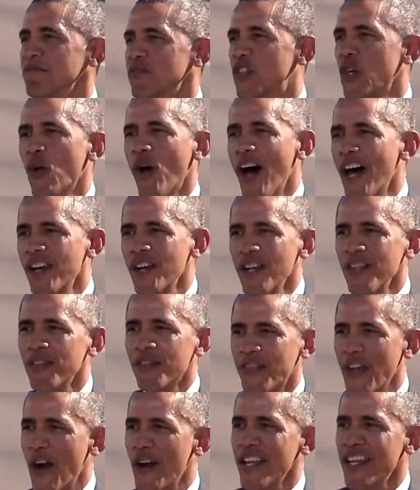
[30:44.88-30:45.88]

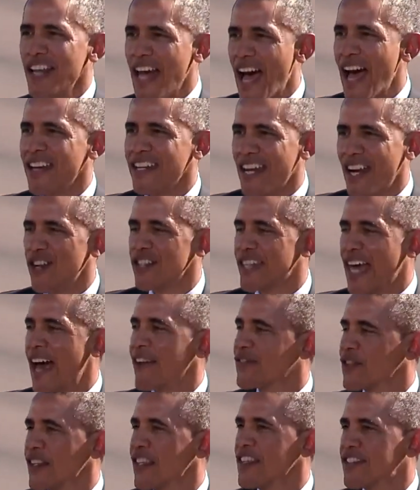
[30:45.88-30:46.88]
239 years
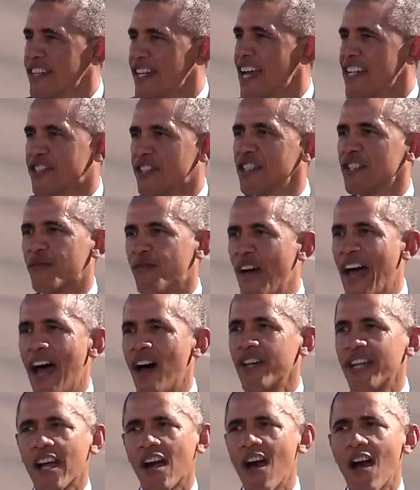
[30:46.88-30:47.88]
after this nation's
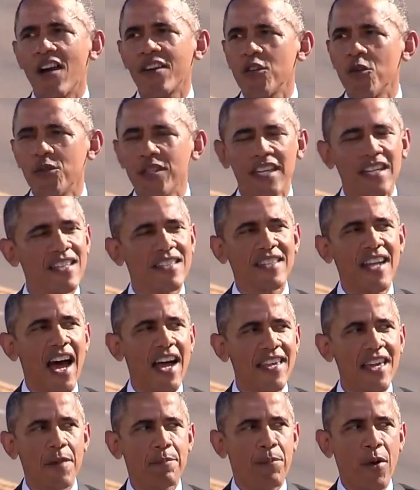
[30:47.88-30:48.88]
founding, our union is
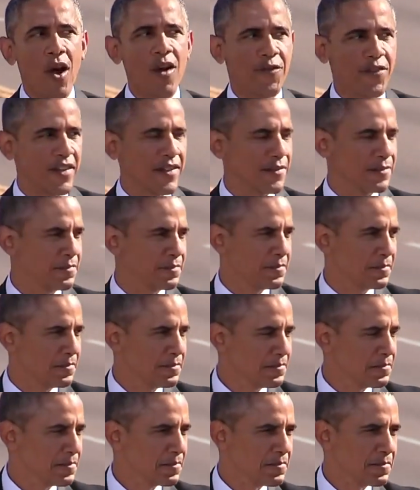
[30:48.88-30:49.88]
not yet perfect,
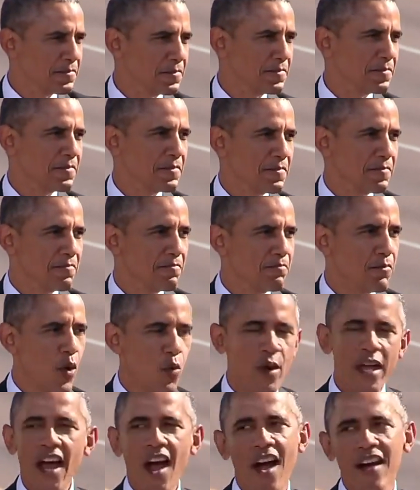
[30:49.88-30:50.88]
but
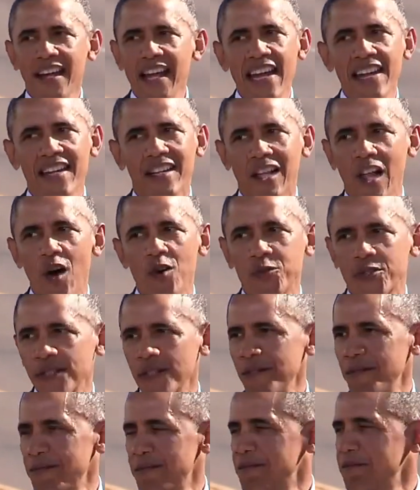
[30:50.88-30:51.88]
we are getting closer.